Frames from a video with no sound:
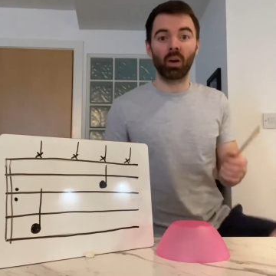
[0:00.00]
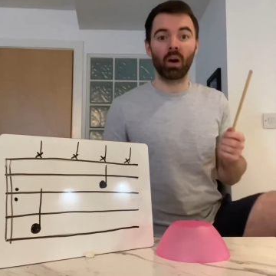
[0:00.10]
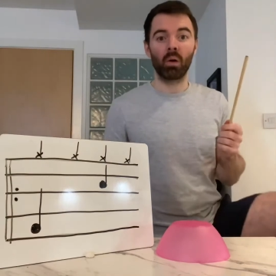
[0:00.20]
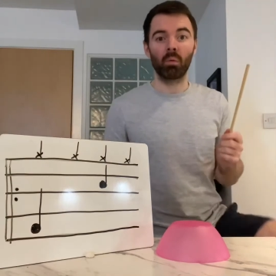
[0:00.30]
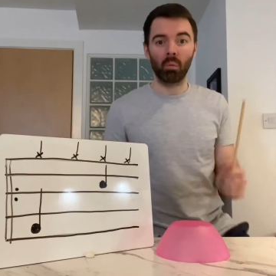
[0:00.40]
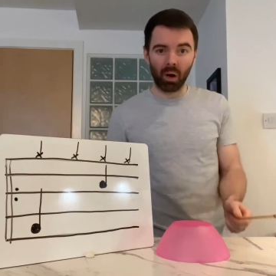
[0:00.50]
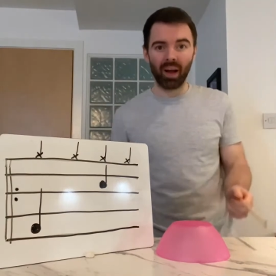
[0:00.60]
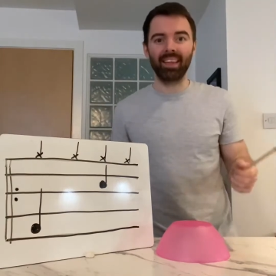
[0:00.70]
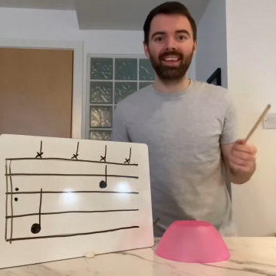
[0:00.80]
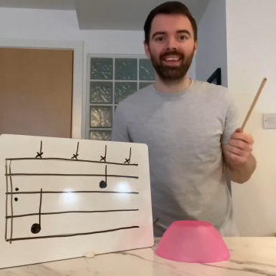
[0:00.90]

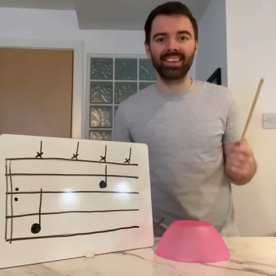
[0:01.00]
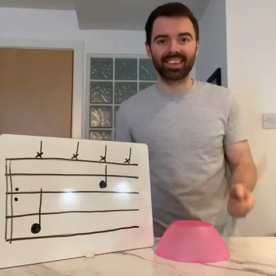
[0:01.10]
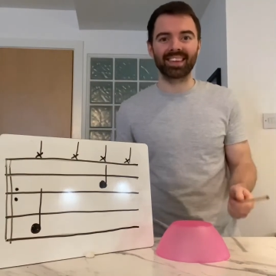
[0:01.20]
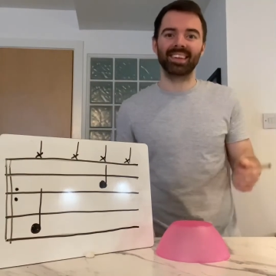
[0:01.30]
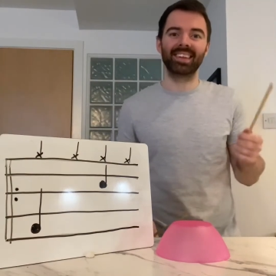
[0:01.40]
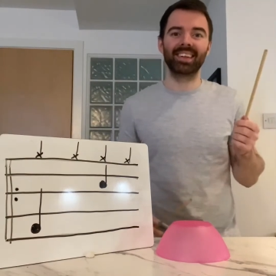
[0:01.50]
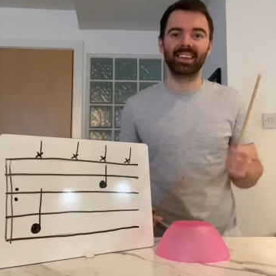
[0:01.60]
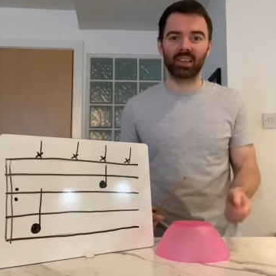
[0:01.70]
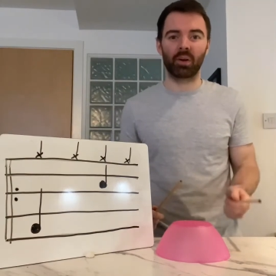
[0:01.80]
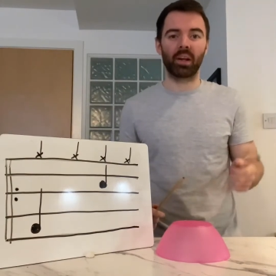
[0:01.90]
1, 2,
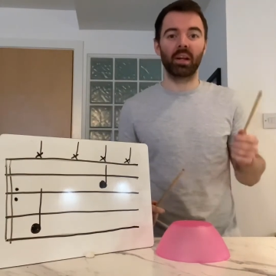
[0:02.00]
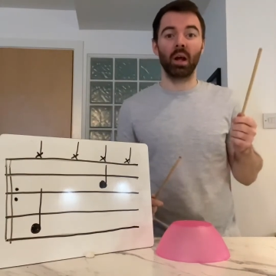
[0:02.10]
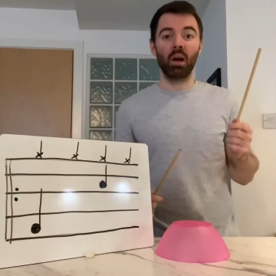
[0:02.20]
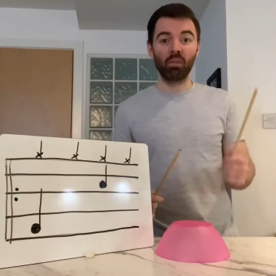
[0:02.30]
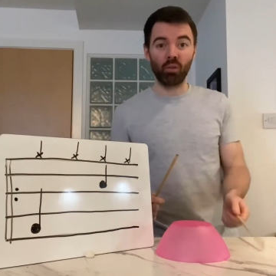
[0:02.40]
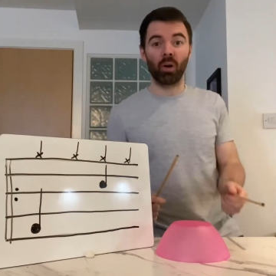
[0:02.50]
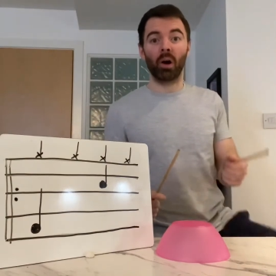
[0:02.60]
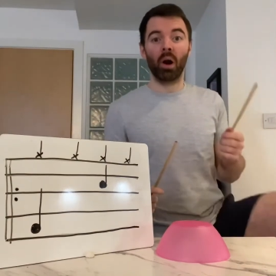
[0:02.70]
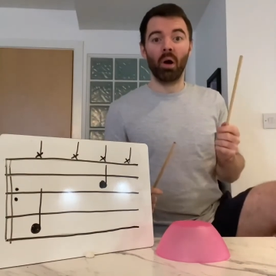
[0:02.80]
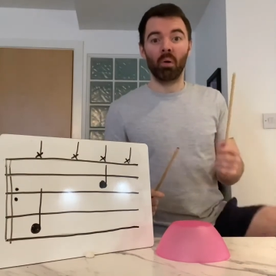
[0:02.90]
3, 4.
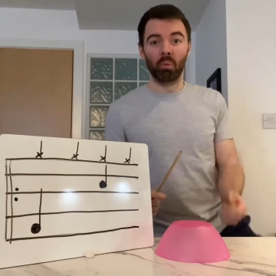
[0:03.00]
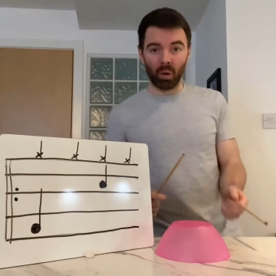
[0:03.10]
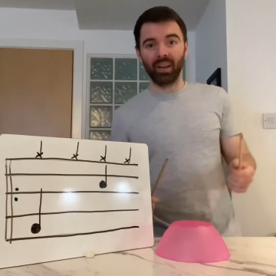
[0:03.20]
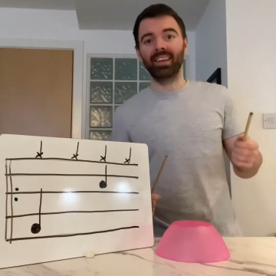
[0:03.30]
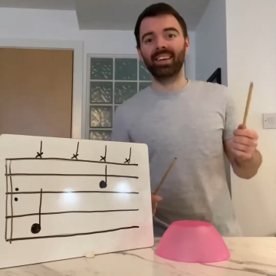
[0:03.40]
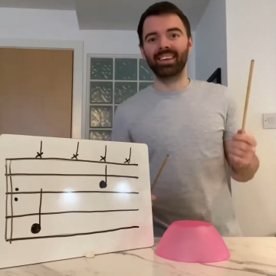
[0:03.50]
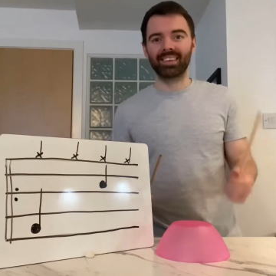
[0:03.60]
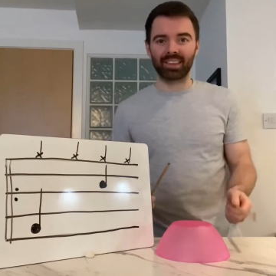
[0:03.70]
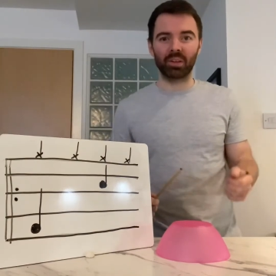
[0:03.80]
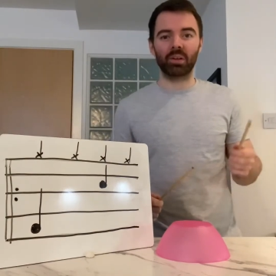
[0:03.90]
1,
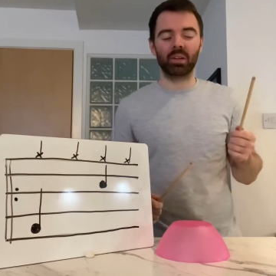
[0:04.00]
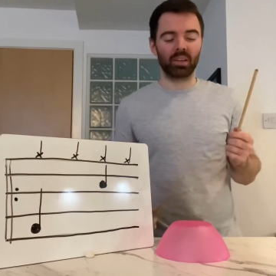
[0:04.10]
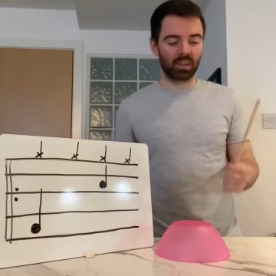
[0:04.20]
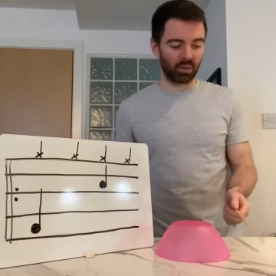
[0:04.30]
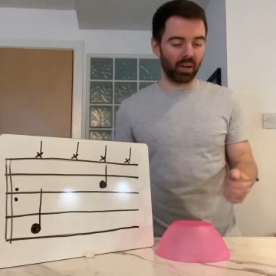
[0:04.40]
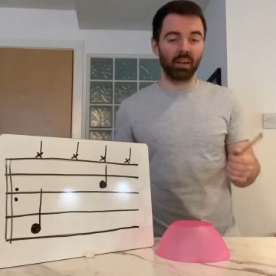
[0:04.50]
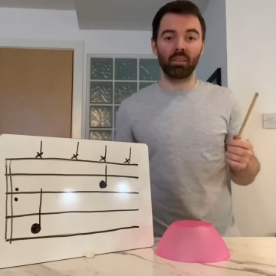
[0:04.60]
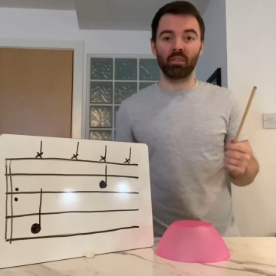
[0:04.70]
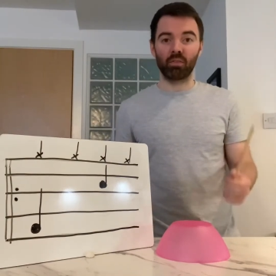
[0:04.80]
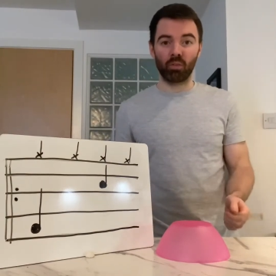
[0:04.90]
2, 3,
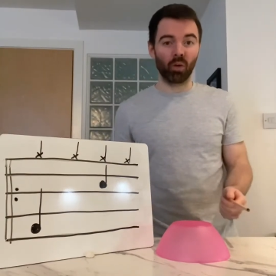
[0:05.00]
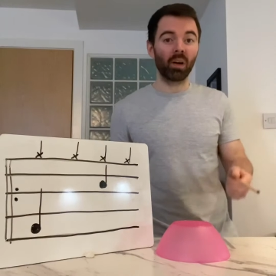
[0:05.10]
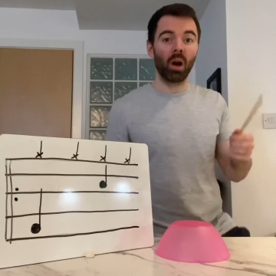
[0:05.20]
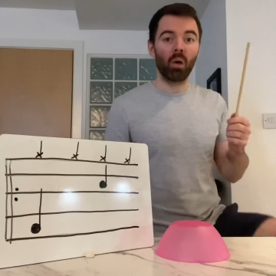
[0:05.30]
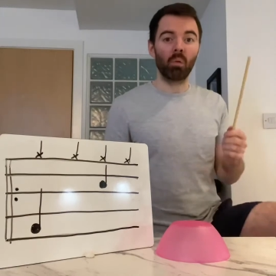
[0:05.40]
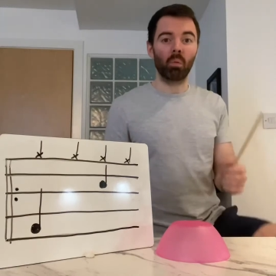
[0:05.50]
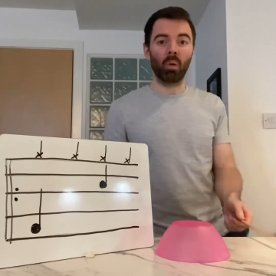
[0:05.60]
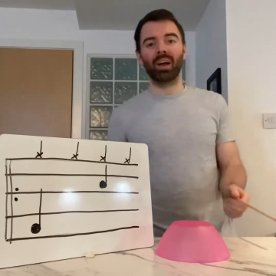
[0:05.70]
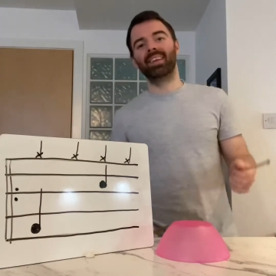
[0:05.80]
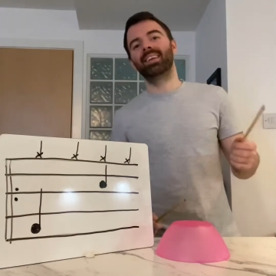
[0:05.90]
4.
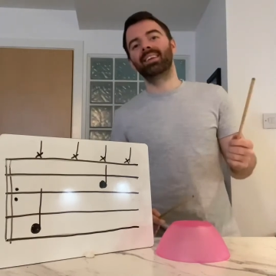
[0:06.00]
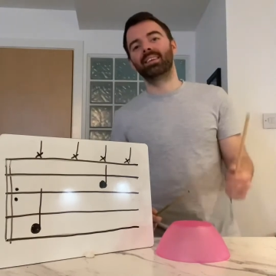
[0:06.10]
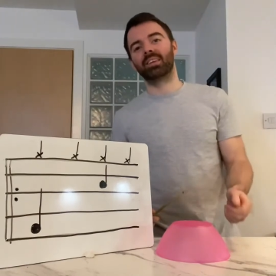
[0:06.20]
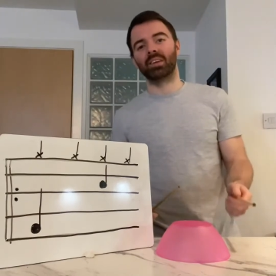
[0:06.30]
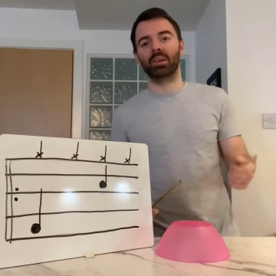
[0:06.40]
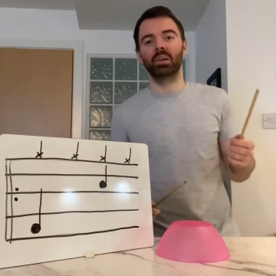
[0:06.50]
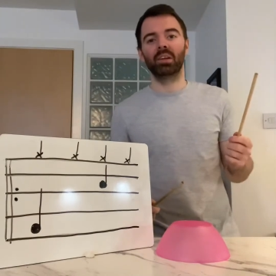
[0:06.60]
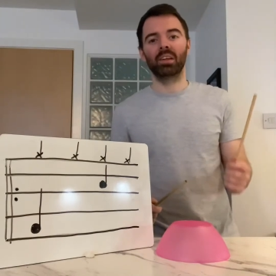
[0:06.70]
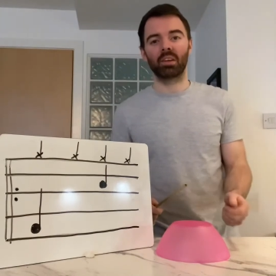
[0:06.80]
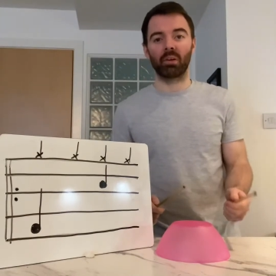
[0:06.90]
1, 2,
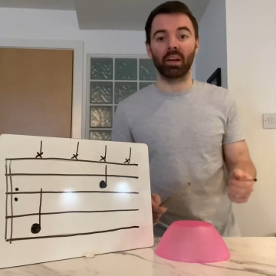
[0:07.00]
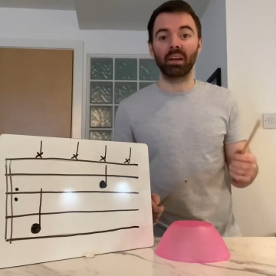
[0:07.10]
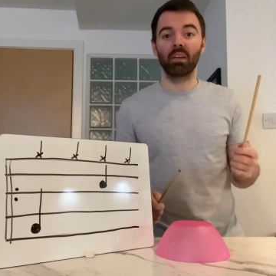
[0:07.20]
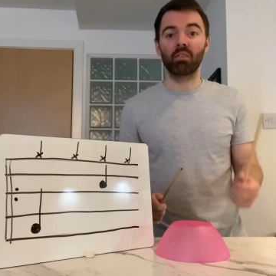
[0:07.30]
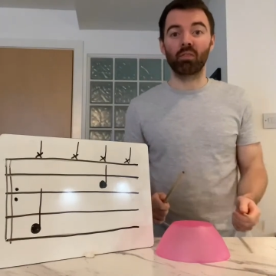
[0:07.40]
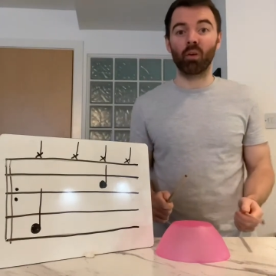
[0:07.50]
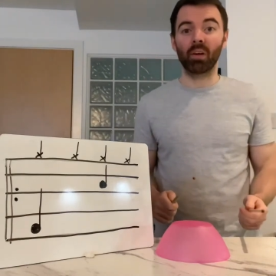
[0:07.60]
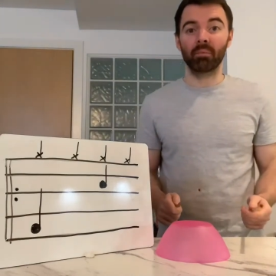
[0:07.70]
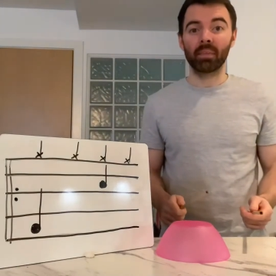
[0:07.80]
3, 4.